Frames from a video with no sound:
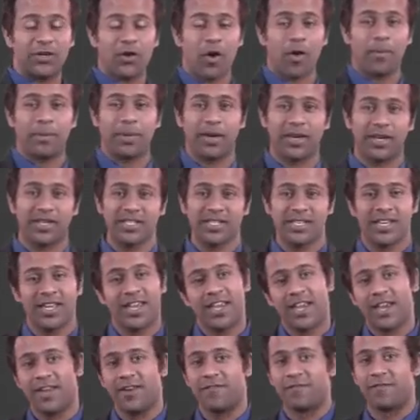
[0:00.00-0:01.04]
topics
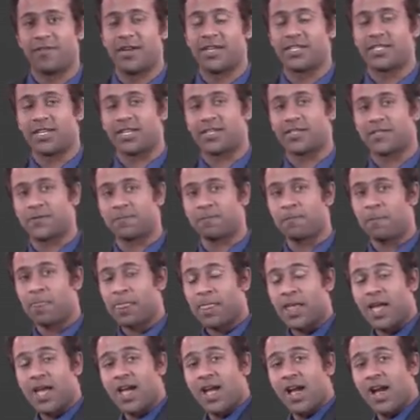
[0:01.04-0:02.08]
in physics.
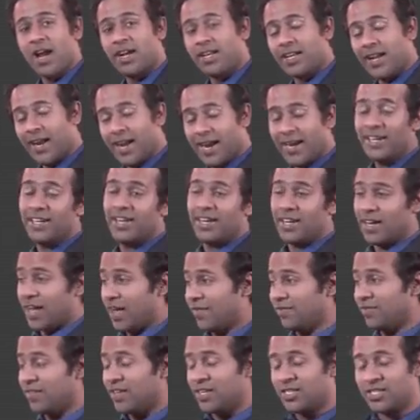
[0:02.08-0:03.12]

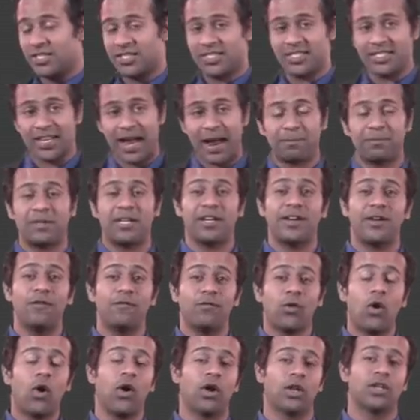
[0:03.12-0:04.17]
And this chapter
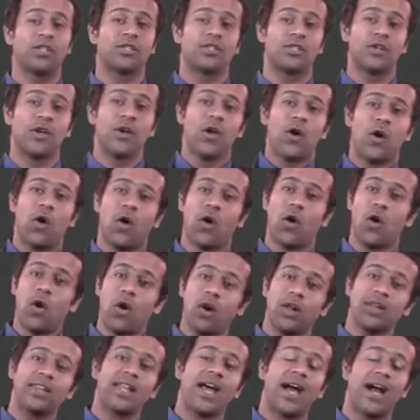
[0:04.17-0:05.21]
involves
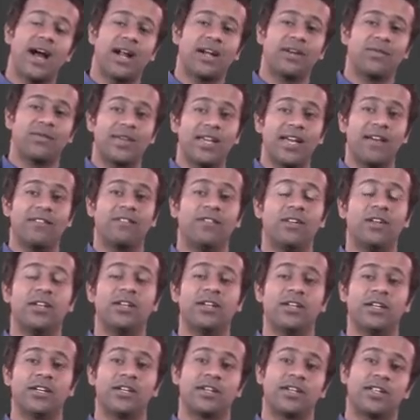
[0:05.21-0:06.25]
all that we have
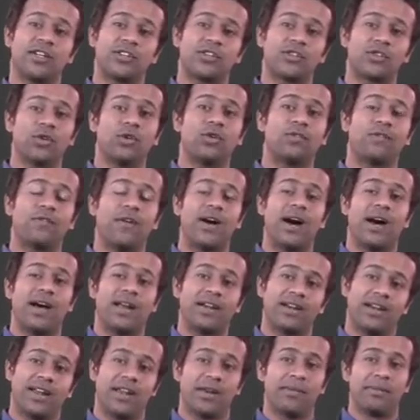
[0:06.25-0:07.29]
learned so
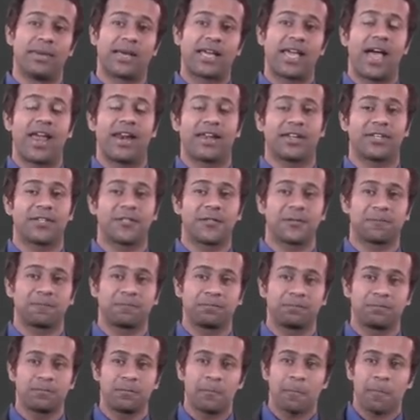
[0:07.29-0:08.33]
far in mechanics.
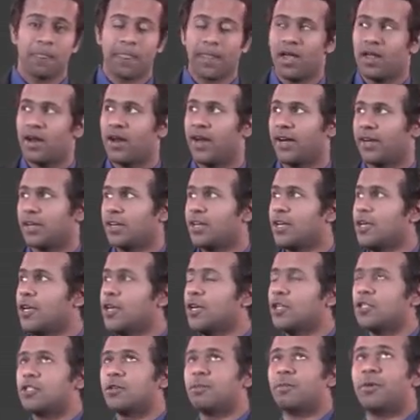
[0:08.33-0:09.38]
Right.
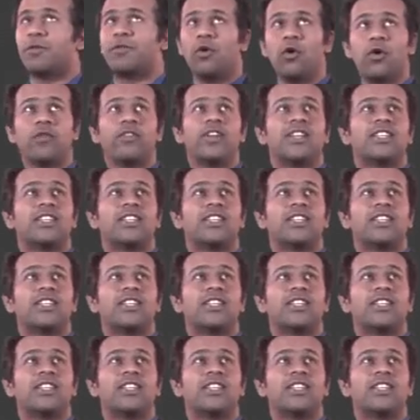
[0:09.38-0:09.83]
So before we